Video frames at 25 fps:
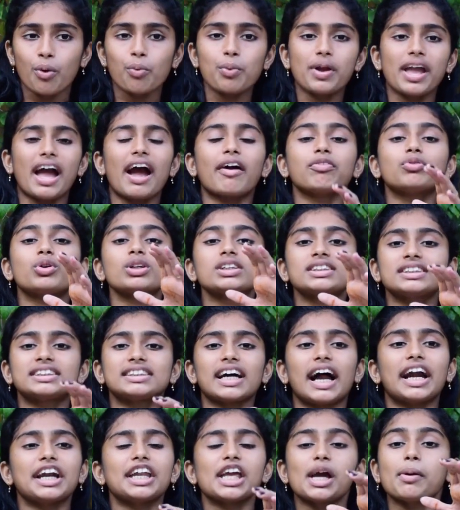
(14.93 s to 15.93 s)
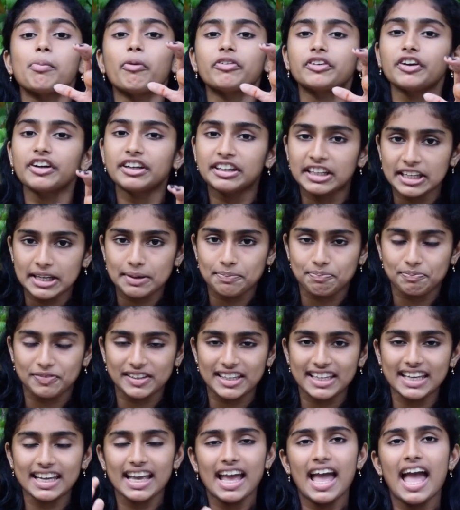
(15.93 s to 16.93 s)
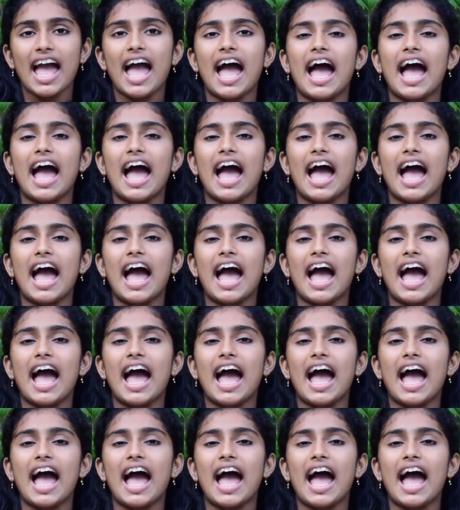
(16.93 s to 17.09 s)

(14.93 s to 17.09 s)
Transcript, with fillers: we have to study about it deeply